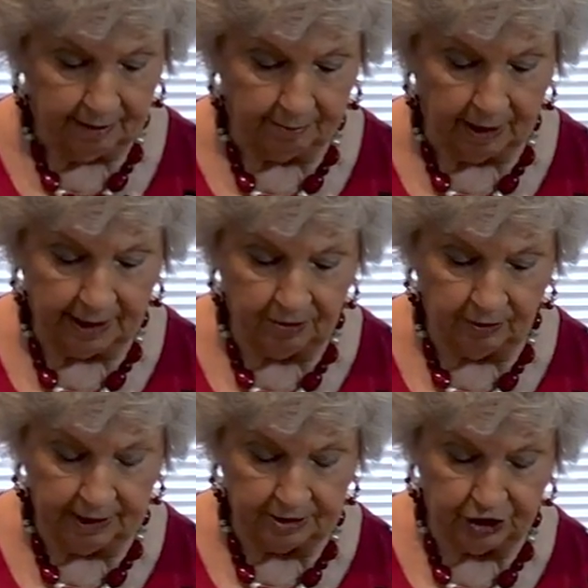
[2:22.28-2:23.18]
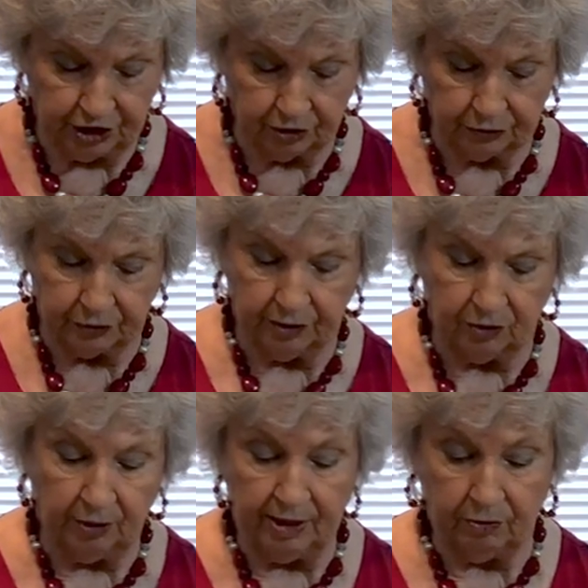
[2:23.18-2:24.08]
My grandchildren,
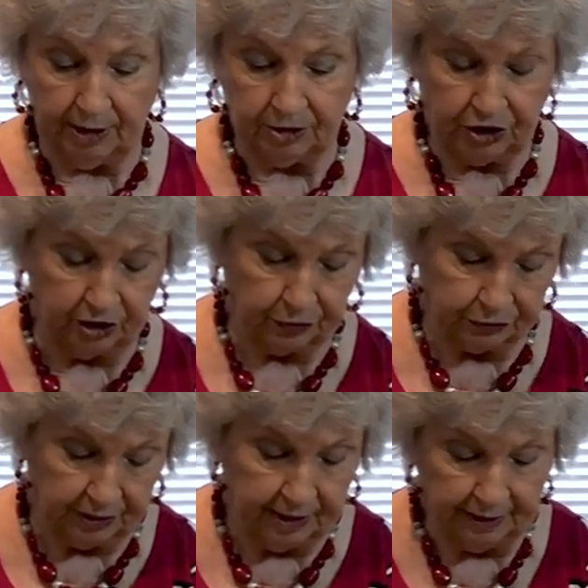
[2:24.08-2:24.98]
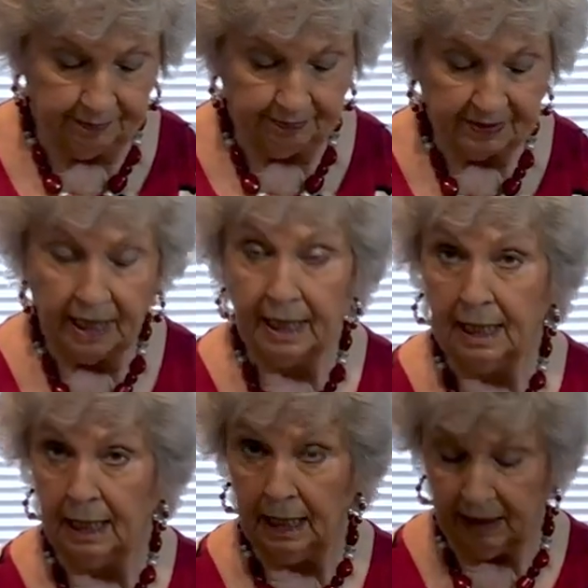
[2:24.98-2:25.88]
great-grandchildren,
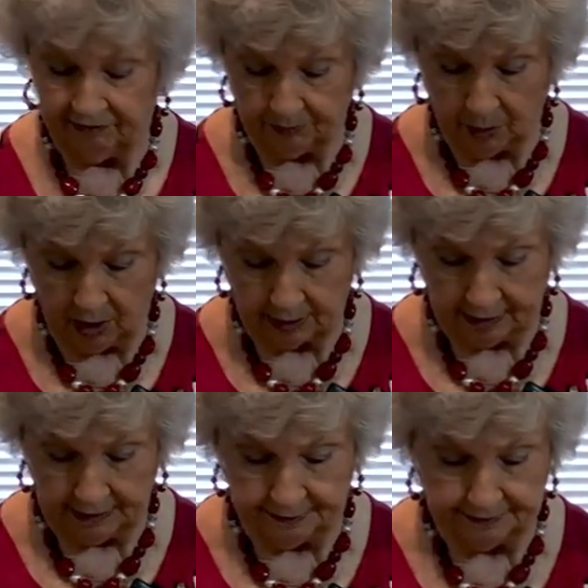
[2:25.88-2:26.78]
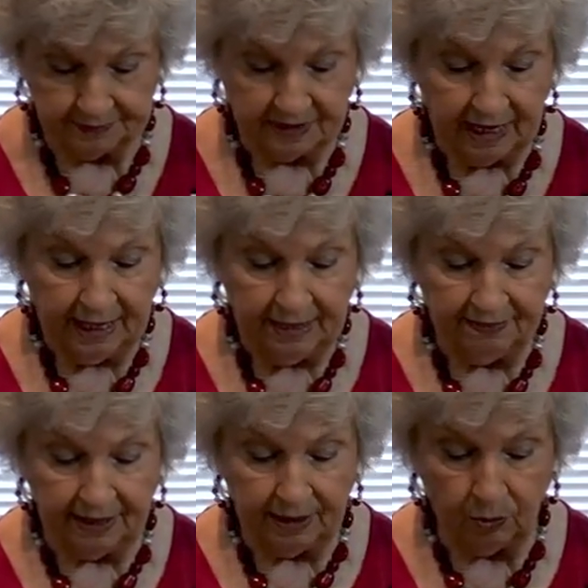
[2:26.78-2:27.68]
love broccoli.
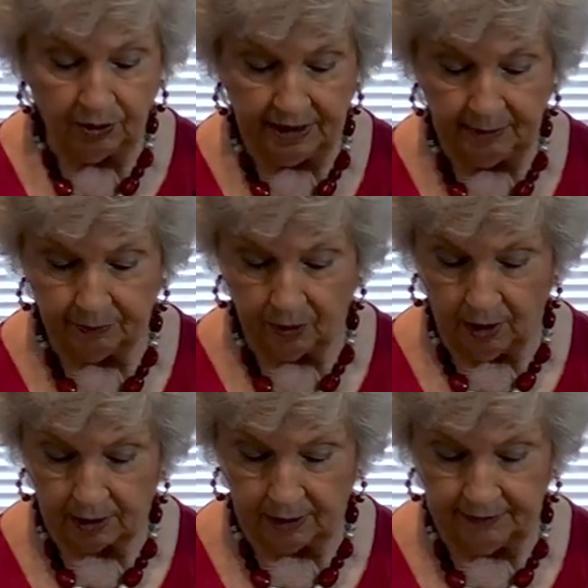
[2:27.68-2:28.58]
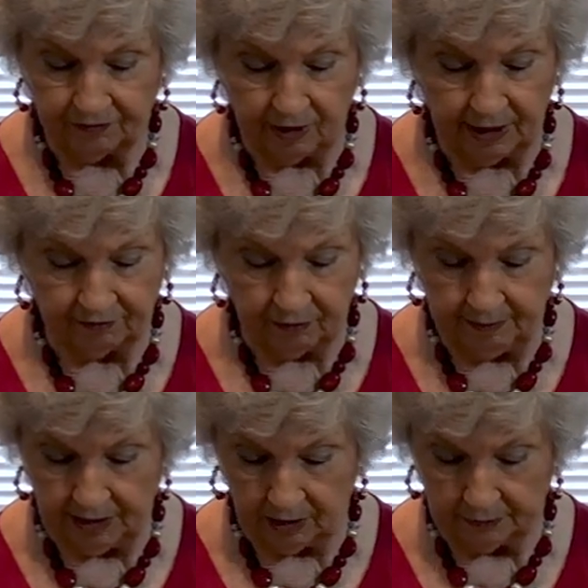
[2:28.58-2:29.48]
They will eat broccoli for every
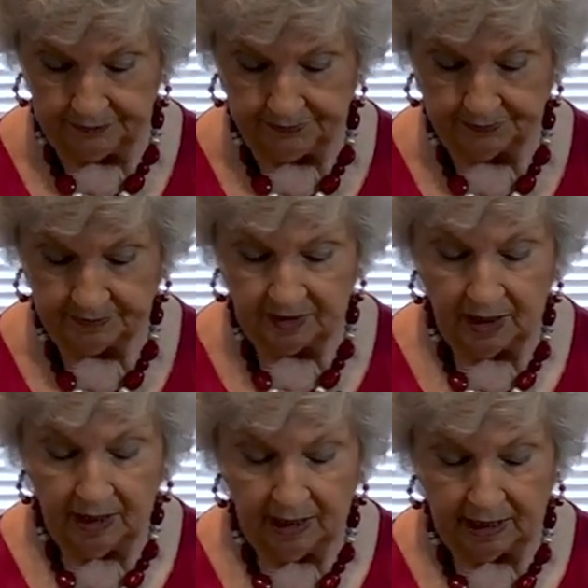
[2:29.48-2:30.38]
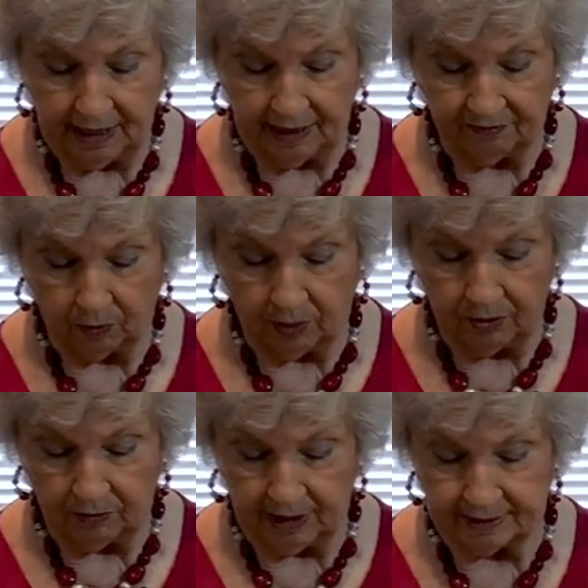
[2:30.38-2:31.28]
meal. I have one
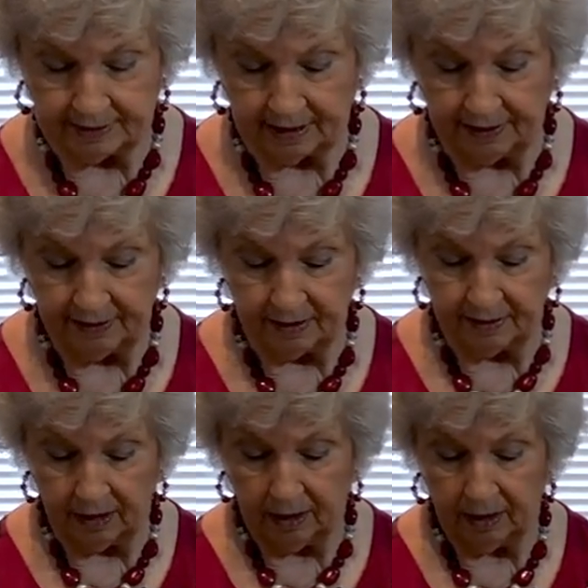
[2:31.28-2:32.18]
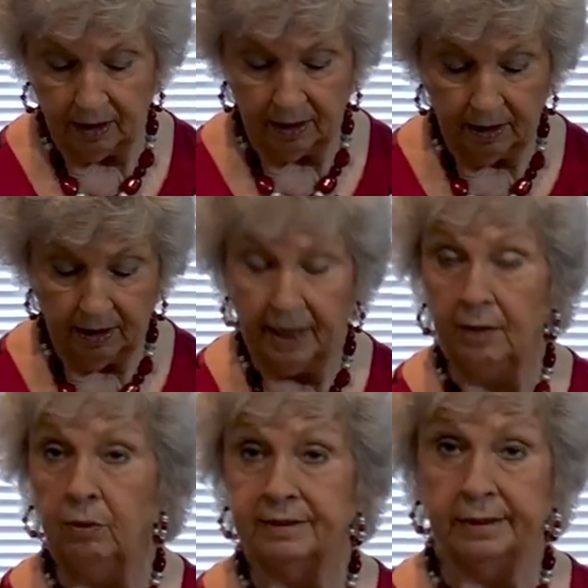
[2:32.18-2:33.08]
grandson that he
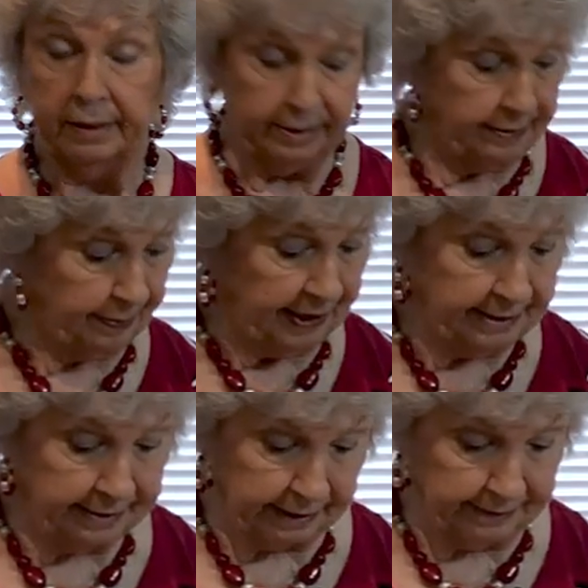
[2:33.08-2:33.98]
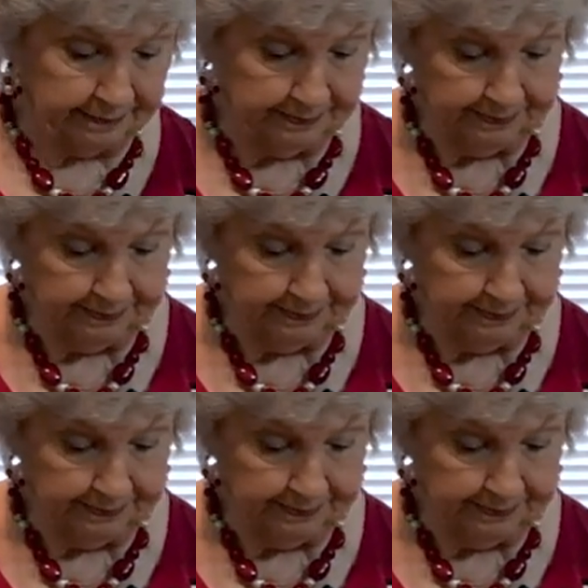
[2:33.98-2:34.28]
wants it on his pizza.